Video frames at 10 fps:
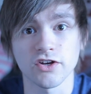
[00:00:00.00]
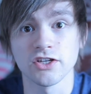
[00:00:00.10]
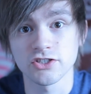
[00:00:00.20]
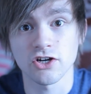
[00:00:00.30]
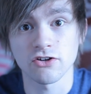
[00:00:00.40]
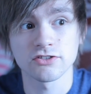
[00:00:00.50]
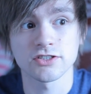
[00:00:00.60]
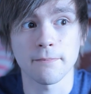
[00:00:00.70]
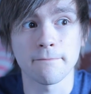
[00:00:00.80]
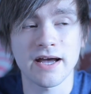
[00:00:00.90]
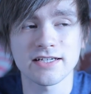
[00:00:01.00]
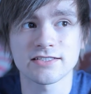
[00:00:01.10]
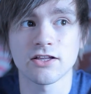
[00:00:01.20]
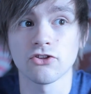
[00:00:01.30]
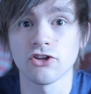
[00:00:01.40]
and your songs might
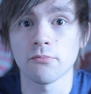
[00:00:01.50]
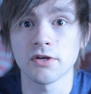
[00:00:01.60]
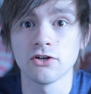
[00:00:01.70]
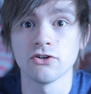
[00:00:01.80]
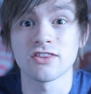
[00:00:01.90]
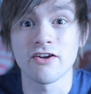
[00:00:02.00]
still not be good.